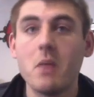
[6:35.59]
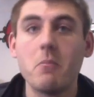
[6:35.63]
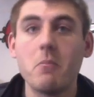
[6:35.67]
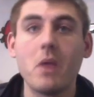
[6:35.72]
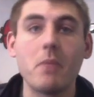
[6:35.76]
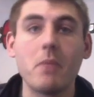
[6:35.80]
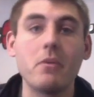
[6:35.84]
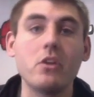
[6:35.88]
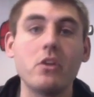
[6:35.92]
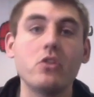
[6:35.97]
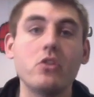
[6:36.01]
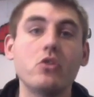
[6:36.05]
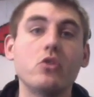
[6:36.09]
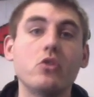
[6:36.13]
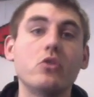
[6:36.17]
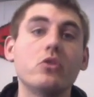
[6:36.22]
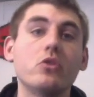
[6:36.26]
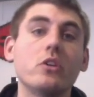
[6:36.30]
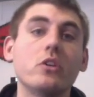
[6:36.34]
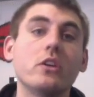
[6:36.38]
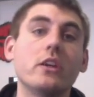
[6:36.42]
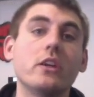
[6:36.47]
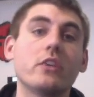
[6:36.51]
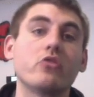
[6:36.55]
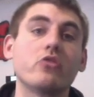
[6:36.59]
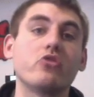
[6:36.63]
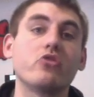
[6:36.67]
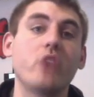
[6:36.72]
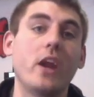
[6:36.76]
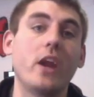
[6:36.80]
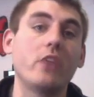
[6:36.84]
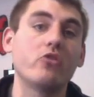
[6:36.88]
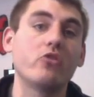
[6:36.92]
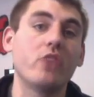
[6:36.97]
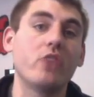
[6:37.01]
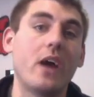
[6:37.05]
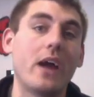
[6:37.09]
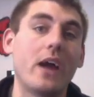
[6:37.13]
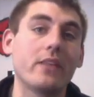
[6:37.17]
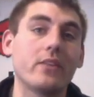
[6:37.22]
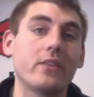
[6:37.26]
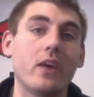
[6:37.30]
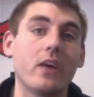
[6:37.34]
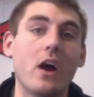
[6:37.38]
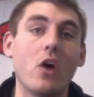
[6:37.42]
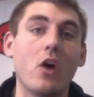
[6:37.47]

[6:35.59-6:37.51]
maybe you exchange that